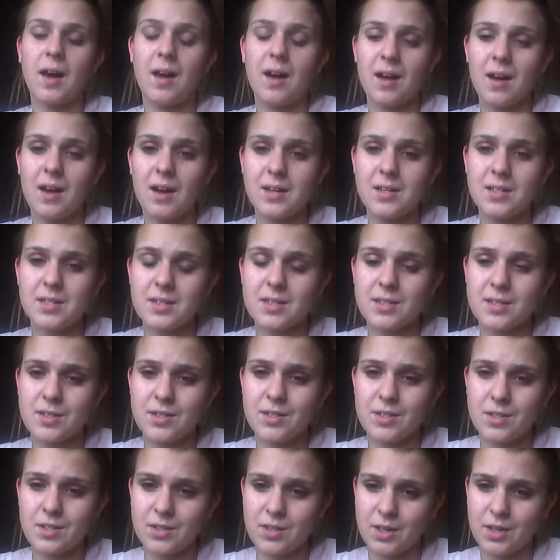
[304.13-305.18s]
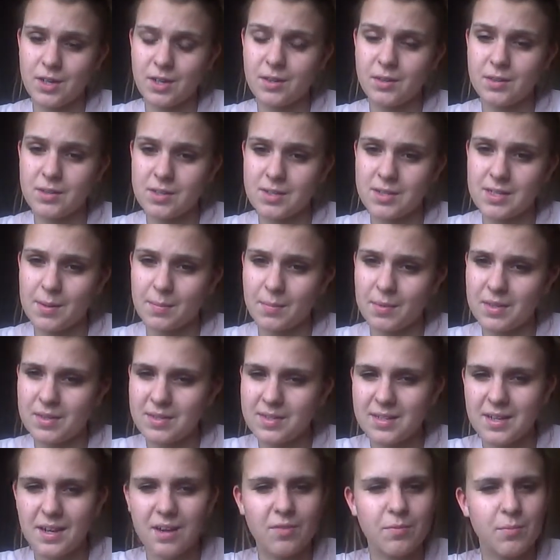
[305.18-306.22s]
hard to do some of the
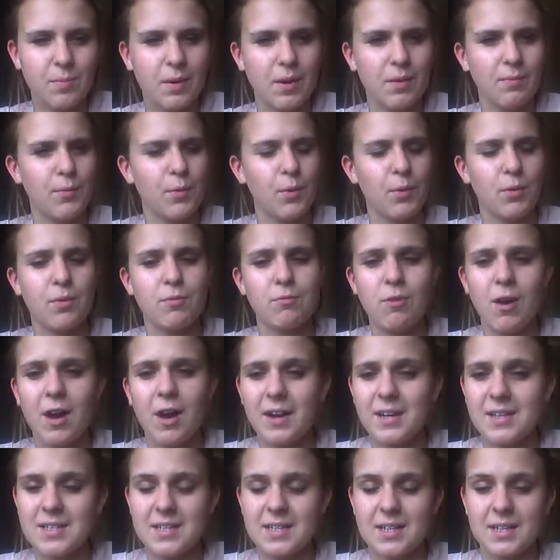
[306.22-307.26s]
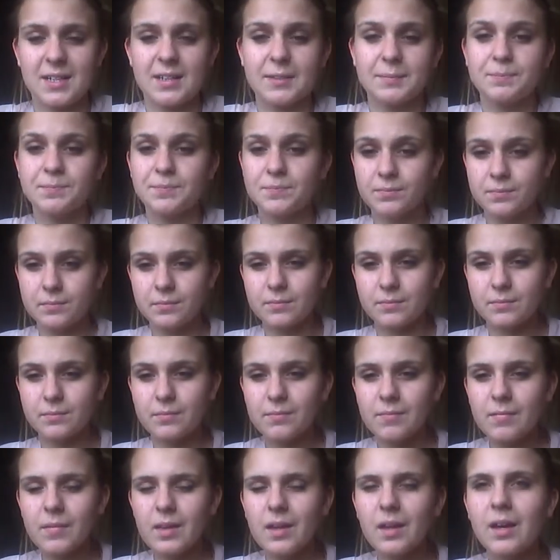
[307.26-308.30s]
stuff, but all the writing, and
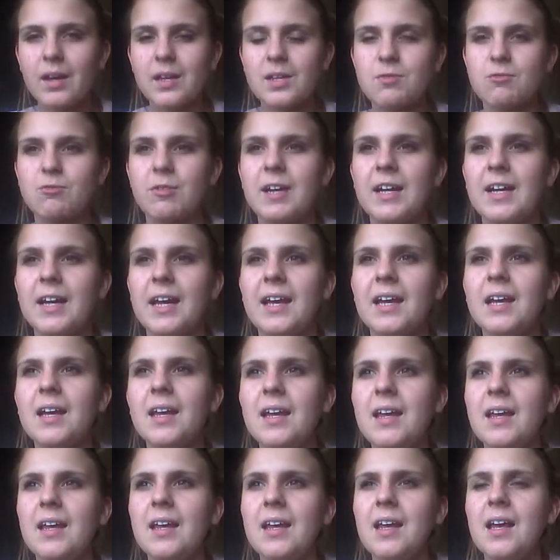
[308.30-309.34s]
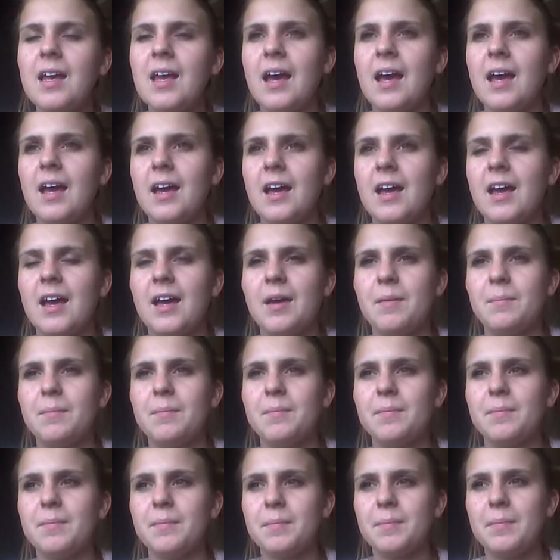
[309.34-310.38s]
it's really
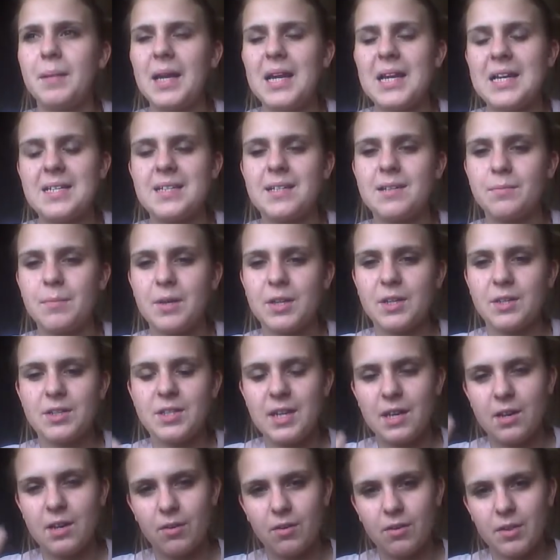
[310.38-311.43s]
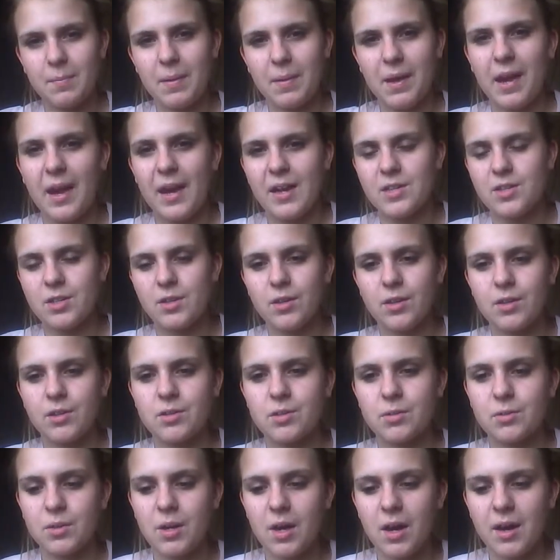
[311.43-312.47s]
pleasing when you see it on the page. It looks
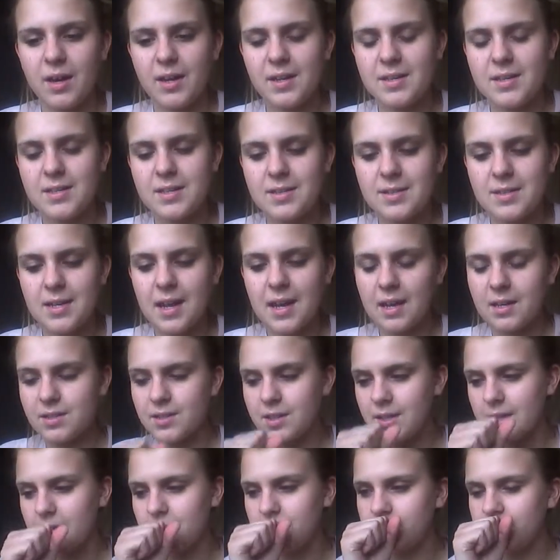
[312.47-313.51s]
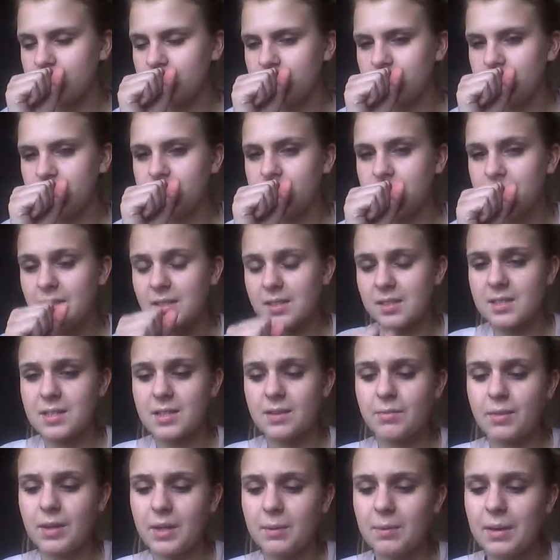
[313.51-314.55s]
all nice, and it's
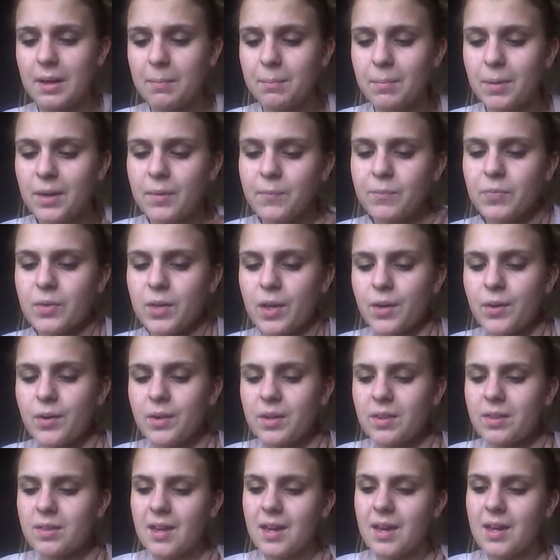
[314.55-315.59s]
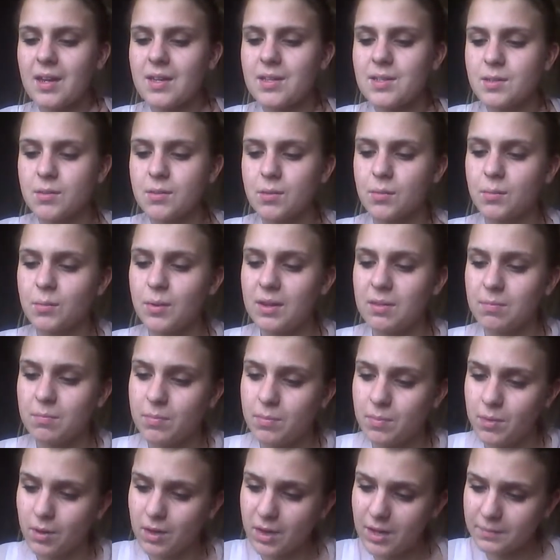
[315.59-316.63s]
done really well. But the only thing is with
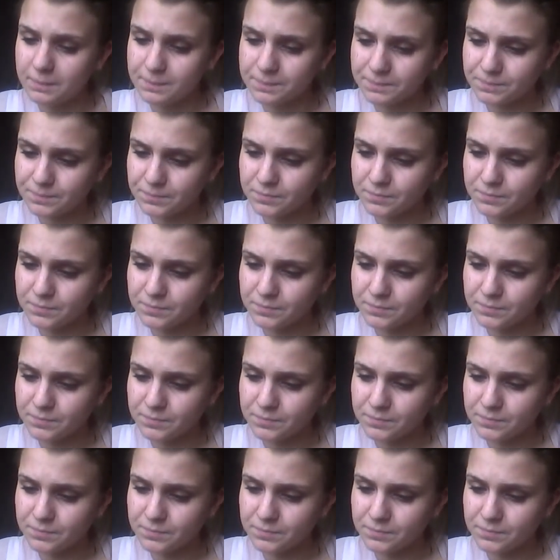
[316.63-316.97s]
Blogger